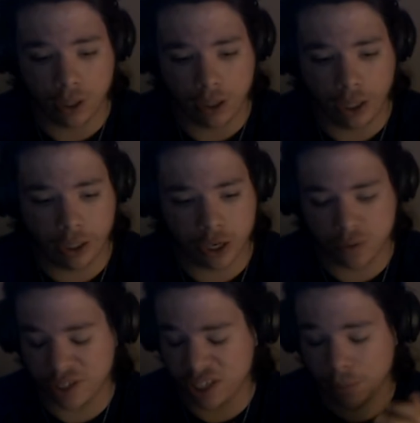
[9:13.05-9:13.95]
And, you know,
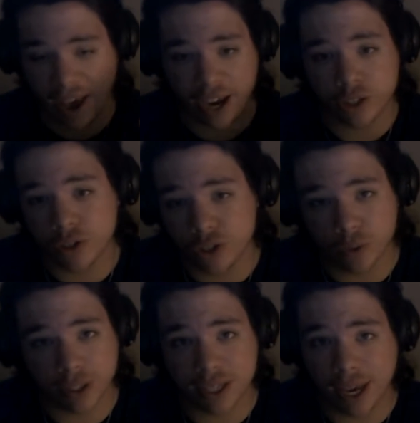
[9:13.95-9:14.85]
some actions you
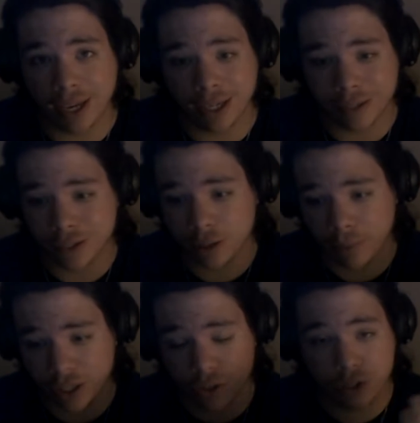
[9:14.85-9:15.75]
can take and some
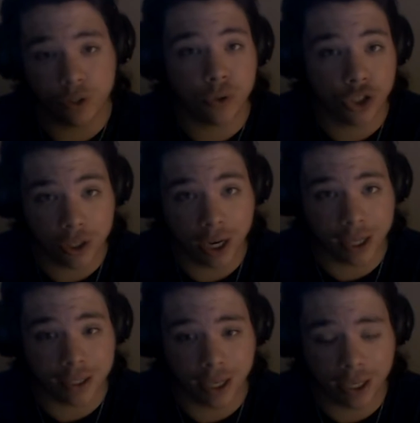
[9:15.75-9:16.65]
actions you should
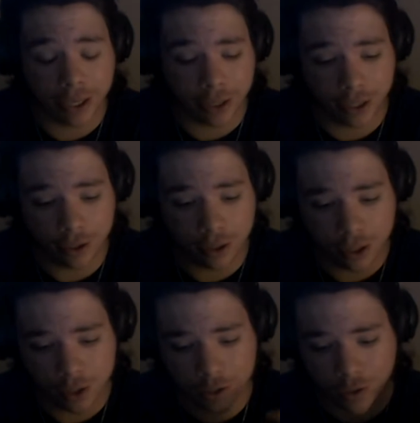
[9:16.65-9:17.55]
not take, and then
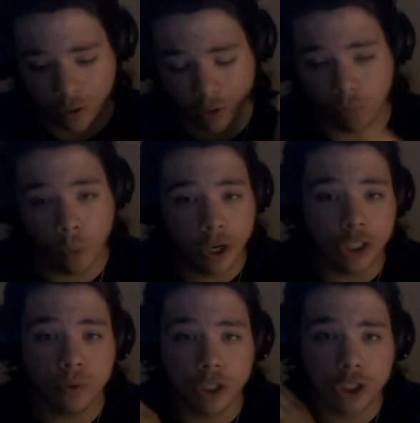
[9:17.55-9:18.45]
sort of where
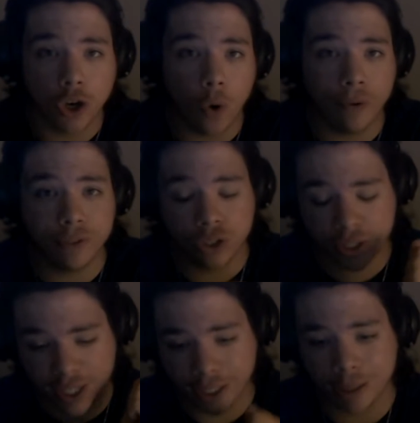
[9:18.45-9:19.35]
you can go if you just
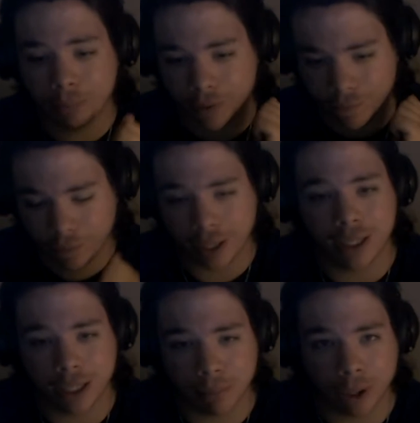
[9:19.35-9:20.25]
keep fighting
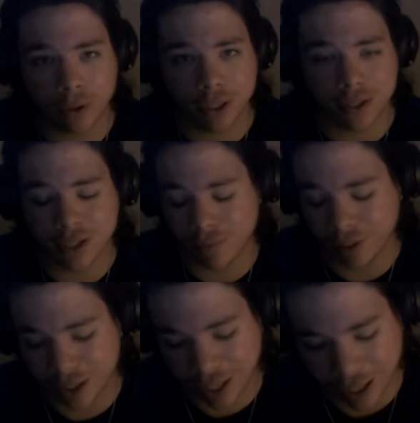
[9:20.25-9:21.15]
and stuff
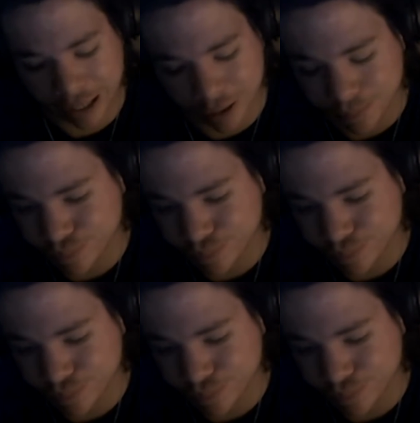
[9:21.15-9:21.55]
like that. I don't know.